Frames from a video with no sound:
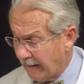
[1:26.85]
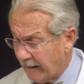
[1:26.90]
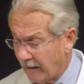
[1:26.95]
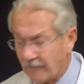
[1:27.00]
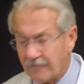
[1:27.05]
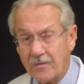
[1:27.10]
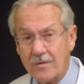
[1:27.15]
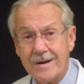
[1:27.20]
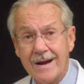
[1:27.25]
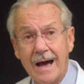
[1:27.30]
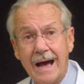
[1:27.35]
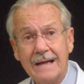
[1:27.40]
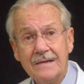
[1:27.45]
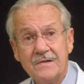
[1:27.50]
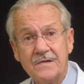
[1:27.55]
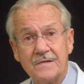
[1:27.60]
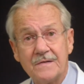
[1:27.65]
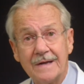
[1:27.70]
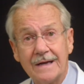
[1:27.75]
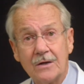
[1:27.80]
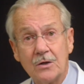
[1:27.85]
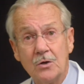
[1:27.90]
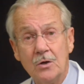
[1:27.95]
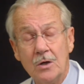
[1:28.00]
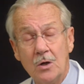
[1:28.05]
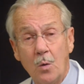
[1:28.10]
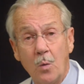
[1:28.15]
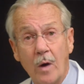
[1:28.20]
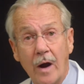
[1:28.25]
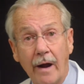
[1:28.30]
for nonstick
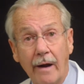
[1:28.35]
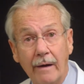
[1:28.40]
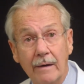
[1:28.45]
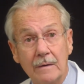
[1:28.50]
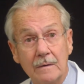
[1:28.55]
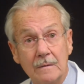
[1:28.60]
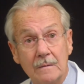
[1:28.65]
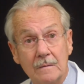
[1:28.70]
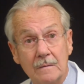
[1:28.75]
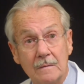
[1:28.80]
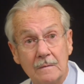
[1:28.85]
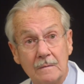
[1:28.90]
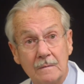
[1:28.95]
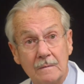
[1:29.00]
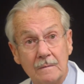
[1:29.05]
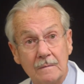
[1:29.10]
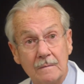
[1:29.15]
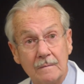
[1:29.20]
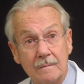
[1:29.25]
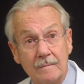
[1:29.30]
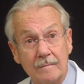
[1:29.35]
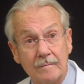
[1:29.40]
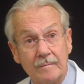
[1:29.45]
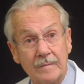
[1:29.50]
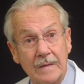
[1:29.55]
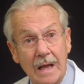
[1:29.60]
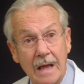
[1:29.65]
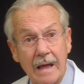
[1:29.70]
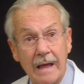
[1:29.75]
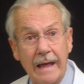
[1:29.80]
cookware.
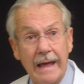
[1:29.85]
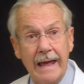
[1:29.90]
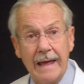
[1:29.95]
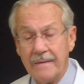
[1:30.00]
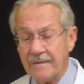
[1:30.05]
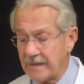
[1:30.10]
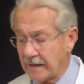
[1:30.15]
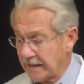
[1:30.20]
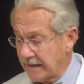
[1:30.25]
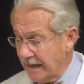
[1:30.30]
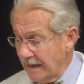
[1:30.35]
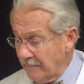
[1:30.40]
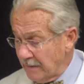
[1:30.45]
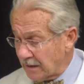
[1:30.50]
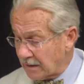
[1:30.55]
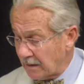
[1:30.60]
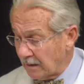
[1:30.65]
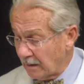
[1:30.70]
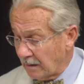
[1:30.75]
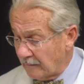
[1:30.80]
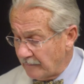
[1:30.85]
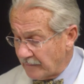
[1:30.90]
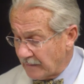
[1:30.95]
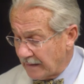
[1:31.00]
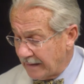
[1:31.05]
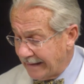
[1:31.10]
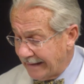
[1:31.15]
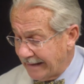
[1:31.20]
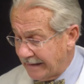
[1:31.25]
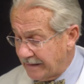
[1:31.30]
And the chemical
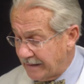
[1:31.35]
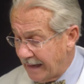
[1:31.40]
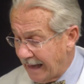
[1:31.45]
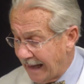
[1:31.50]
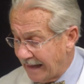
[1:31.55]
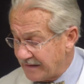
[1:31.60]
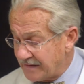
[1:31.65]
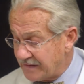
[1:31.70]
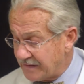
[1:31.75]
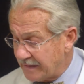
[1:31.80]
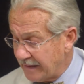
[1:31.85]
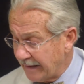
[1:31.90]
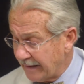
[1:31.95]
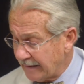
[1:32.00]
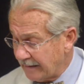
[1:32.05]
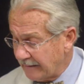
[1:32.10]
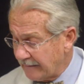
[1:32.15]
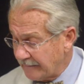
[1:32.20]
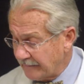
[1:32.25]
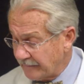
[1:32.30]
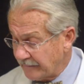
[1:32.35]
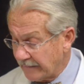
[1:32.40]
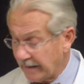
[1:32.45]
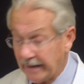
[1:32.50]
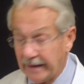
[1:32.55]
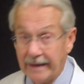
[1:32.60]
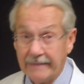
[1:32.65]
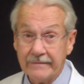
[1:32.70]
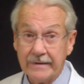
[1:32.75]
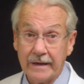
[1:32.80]
in nonstick,
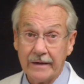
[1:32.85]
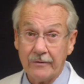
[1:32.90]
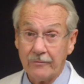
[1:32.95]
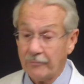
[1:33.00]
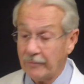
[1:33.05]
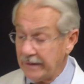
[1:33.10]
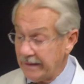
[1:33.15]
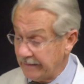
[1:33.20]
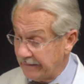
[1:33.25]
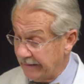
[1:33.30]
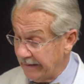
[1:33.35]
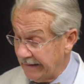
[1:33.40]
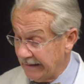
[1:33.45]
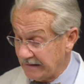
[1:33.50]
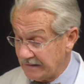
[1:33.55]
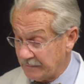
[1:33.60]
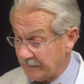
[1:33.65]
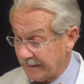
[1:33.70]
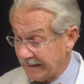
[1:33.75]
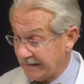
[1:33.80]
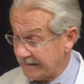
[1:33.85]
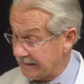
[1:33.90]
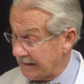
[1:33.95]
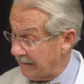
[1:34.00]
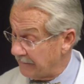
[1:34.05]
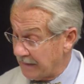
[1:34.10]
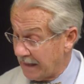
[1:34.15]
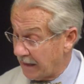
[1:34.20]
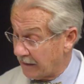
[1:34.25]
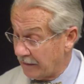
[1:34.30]
and I've got to read this because
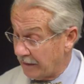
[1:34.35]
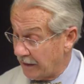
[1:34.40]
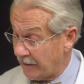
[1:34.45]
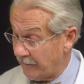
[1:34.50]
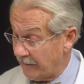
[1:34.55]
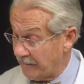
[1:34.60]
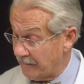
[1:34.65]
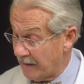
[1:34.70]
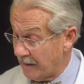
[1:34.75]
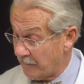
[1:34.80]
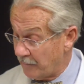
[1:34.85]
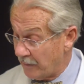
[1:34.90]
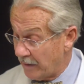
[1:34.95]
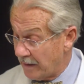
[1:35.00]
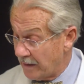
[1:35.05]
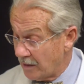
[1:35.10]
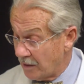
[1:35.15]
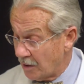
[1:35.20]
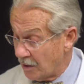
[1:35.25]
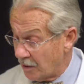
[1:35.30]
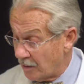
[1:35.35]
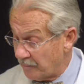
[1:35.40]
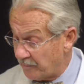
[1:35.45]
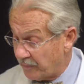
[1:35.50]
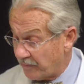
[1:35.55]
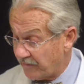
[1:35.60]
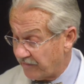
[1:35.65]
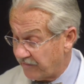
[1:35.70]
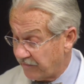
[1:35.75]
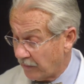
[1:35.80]
I'm not going to remember it,
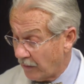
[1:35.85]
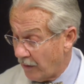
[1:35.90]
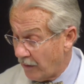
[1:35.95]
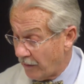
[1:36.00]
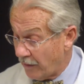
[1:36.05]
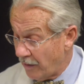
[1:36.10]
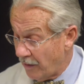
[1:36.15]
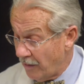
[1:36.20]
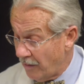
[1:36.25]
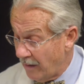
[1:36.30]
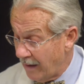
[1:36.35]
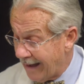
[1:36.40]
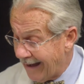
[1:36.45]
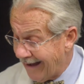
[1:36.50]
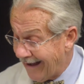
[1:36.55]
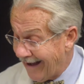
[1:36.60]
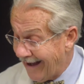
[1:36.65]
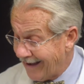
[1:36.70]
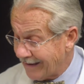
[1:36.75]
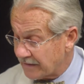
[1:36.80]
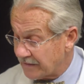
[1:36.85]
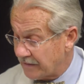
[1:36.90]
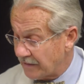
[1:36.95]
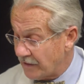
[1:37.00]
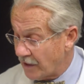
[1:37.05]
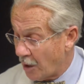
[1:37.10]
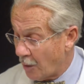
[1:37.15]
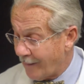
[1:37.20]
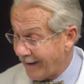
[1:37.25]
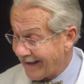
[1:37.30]

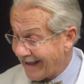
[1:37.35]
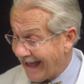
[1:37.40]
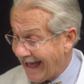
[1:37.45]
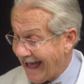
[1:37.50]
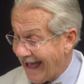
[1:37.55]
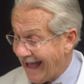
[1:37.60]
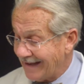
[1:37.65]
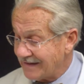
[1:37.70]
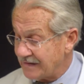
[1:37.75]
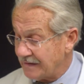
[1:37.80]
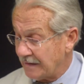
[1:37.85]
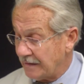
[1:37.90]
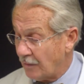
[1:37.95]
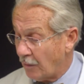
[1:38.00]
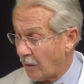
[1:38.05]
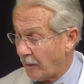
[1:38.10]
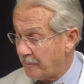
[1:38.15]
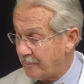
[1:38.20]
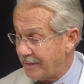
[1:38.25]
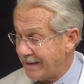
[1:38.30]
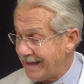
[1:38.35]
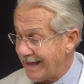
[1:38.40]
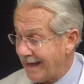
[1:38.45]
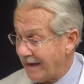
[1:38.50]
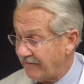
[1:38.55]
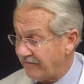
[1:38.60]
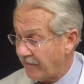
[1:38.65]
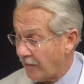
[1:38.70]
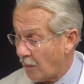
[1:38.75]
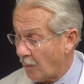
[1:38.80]
perfluorooctanoic acid, or
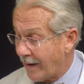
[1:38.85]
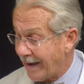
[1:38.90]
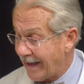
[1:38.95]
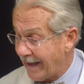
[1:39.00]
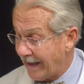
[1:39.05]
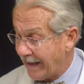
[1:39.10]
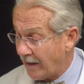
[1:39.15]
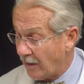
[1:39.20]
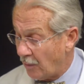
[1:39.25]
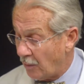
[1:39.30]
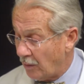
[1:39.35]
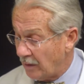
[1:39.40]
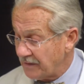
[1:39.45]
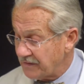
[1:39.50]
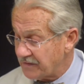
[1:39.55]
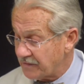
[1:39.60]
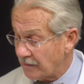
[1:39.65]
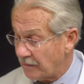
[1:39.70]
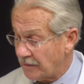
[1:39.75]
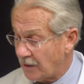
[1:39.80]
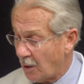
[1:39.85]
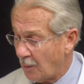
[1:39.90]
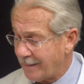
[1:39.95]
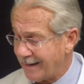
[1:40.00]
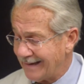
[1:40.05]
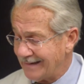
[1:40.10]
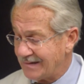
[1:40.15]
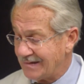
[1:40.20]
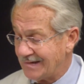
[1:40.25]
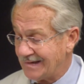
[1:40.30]
PFOA, also
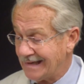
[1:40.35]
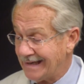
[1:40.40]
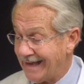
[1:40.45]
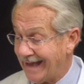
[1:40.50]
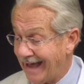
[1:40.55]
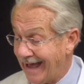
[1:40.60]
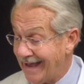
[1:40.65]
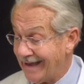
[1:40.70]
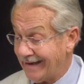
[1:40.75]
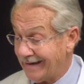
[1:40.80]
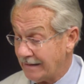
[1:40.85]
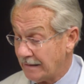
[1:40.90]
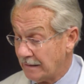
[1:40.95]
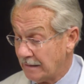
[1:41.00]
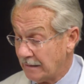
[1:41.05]
known as C8.